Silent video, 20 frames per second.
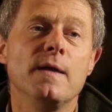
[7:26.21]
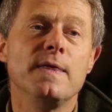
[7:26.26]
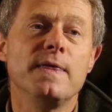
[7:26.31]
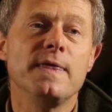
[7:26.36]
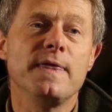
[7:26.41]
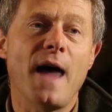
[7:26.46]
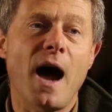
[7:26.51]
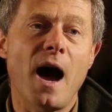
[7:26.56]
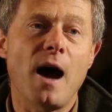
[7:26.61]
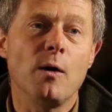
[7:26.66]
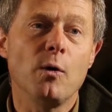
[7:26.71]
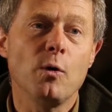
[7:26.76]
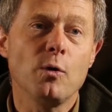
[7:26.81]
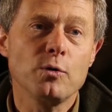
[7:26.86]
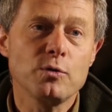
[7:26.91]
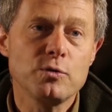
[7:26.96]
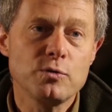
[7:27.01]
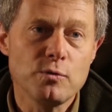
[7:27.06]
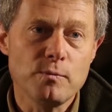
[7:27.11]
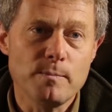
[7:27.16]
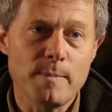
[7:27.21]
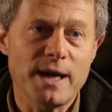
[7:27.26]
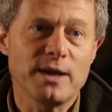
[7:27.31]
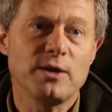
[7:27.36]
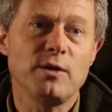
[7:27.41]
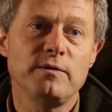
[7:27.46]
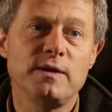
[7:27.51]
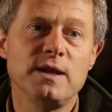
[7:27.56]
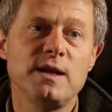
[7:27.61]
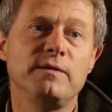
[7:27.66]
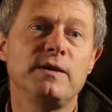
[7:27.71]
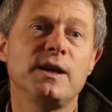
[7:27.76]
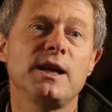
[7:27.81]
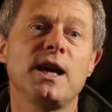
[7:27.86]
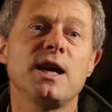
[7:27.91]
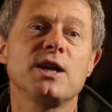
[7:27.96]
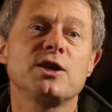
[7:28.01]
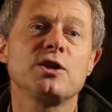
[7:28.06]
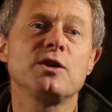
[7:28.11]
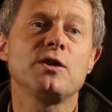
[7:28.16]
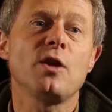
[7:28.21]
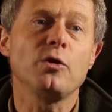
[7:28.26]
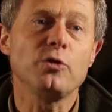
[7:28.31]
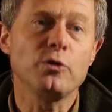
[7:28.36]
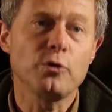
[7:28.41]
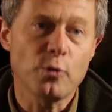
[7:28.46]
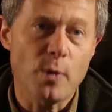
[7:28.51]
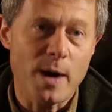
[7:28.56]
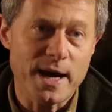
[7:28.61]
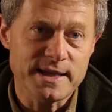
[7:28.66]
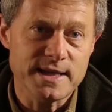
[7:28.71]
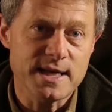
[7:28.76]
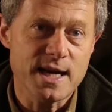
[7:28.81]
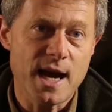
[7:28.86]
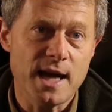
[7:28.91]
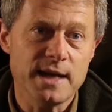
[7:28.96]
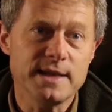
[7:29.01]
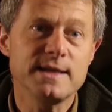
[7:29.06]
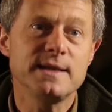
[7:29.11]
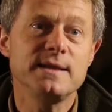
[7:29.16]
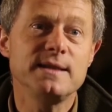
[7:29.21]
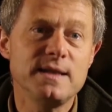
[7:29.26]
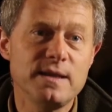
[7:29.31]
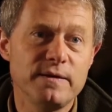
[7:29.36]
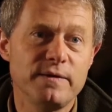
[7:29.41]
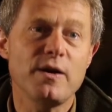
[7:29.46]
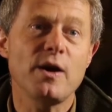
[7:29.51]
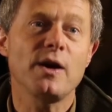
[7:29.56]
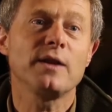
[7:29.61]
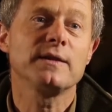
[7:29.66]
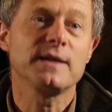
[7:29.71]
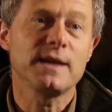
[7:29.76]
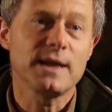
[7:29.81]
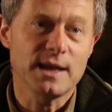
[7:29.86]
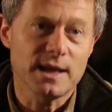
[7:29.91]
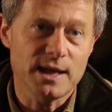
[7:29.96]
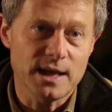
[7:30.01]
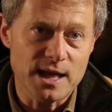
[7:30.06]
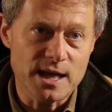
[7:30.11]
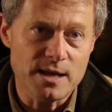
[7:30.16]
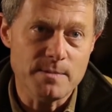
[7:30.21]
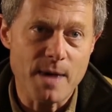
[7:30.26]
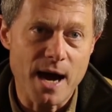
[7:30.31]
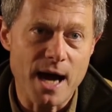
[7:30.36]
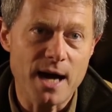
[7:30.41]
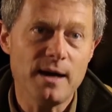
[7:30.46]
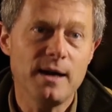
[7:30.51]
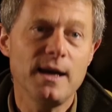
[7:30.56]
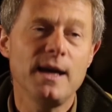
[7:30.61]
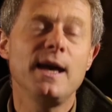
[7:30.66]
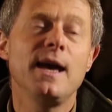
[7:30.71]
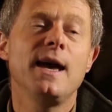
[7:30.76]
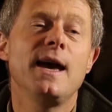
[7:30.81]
now to make the vinification on 28 different clima,